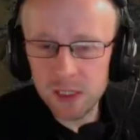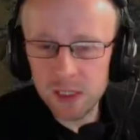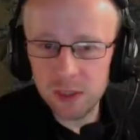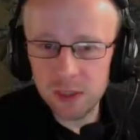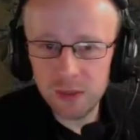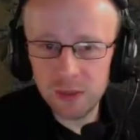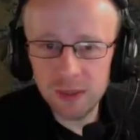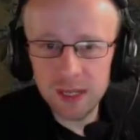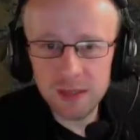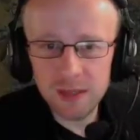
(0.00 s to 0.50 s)

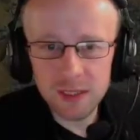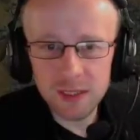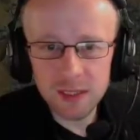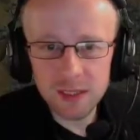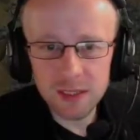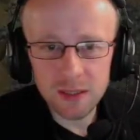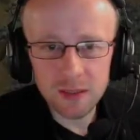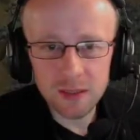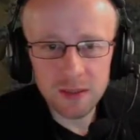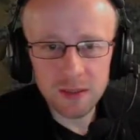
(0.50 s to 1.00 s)
York, end this
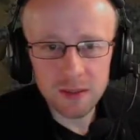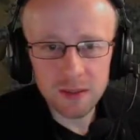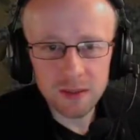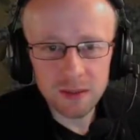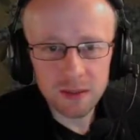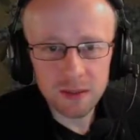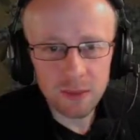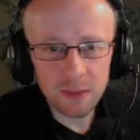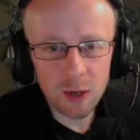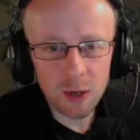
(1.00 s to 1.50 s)
turn.
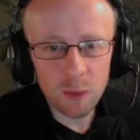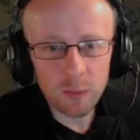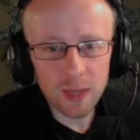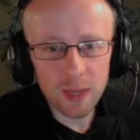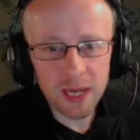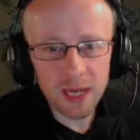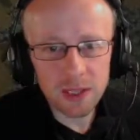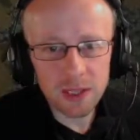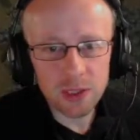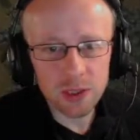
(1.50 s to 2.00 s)
Well
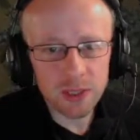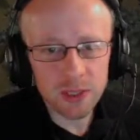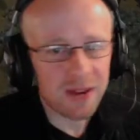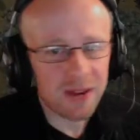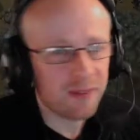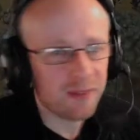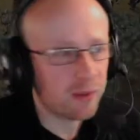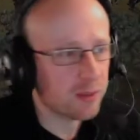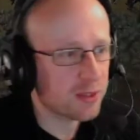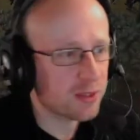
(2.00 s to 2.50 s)
played. Your
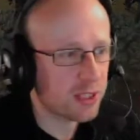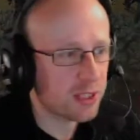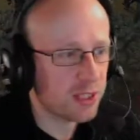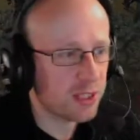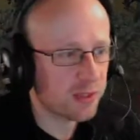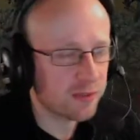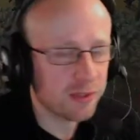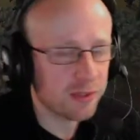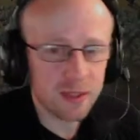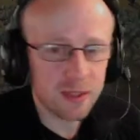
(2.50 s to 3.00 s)
cavalry was the
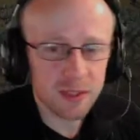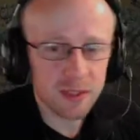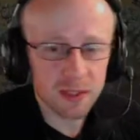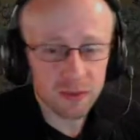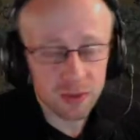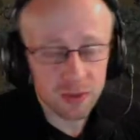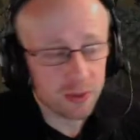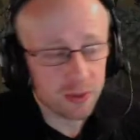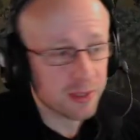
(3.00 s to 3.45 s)
difference, and of course,